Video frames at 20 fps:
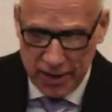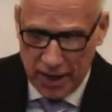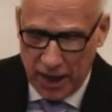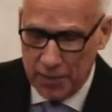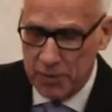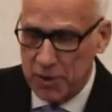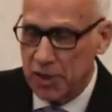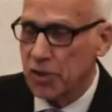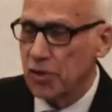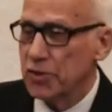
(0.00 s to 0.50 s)

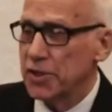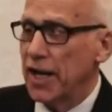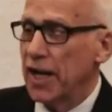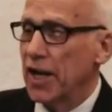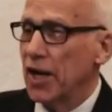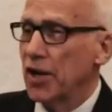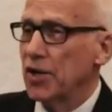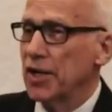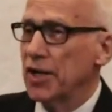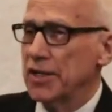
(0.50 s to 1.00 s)
go
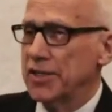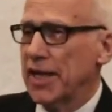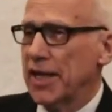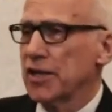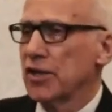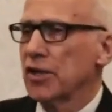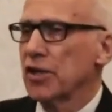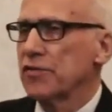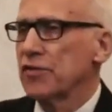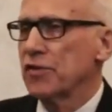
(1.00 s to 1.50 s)
down and take a
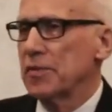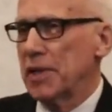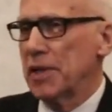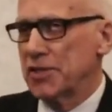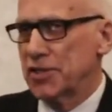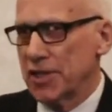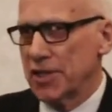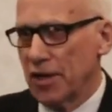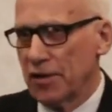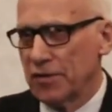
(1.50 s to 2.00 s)
look for
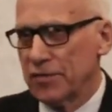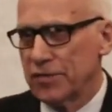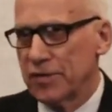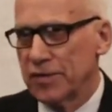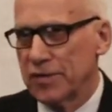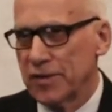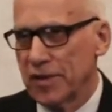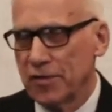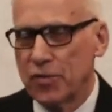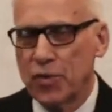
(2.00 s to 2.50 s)
myself
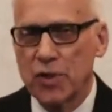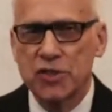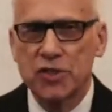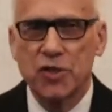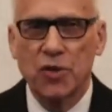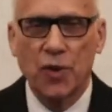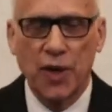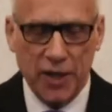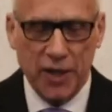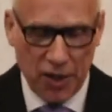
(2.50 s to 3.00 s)
of what's
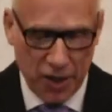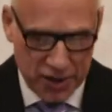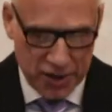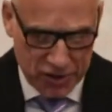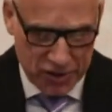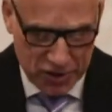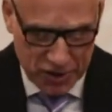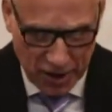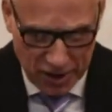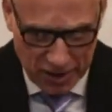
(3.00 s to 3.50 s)
going on in
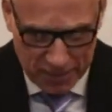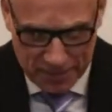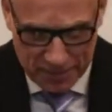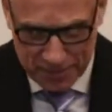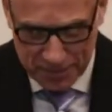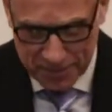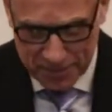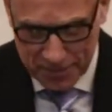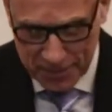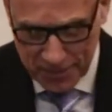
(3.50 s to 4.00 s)
Sodom.
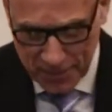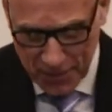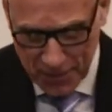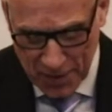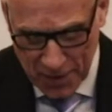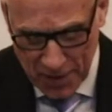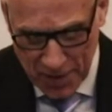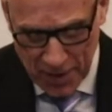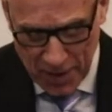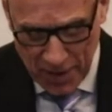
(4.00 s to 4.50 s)

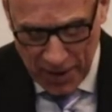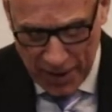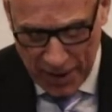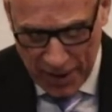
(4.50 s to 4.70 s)
And